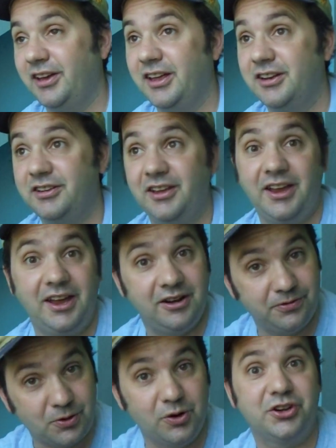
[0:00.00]
And
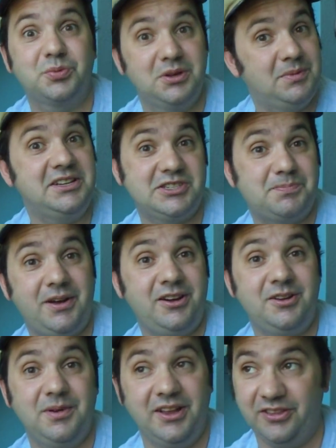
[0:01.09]
of course, we meet
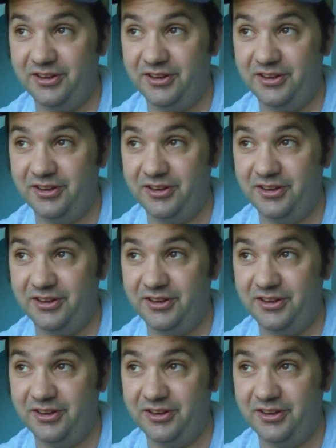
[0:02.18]
Spider-Man.